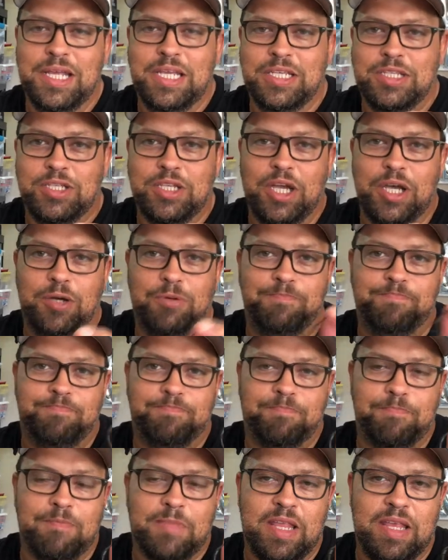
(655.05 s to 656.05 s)
So
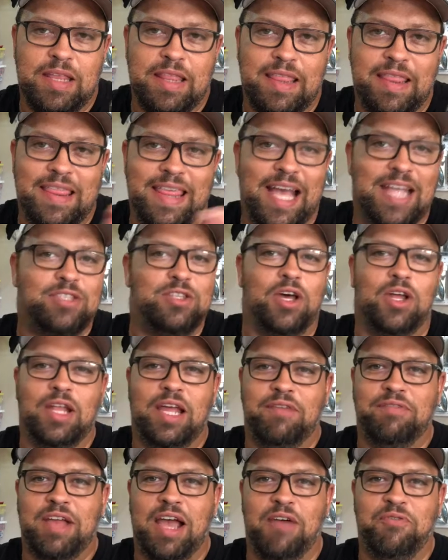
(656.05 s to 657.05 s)
that's all
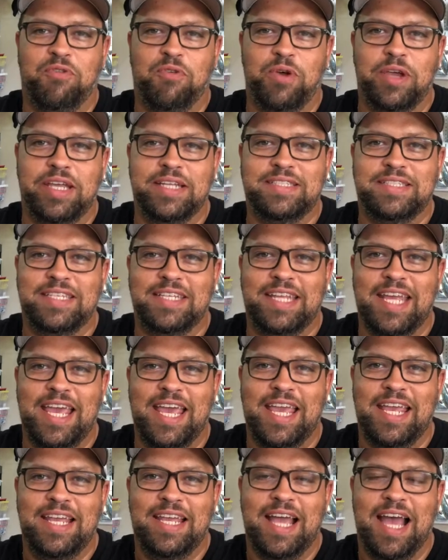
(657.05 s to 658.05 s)
I've got for you
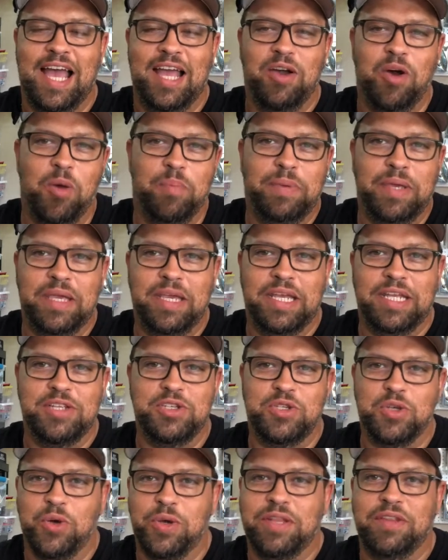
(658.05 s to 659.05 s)
today. I hope you
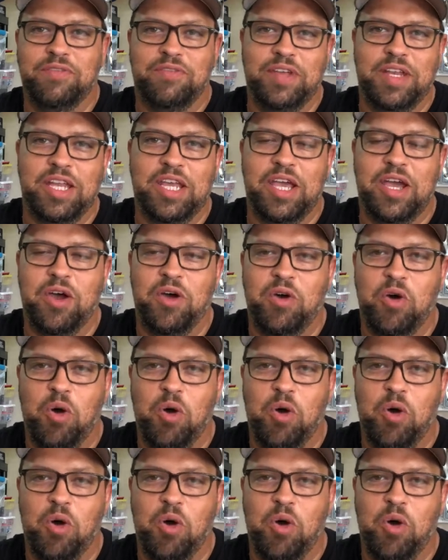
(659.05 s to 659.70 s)
enjoyed the video.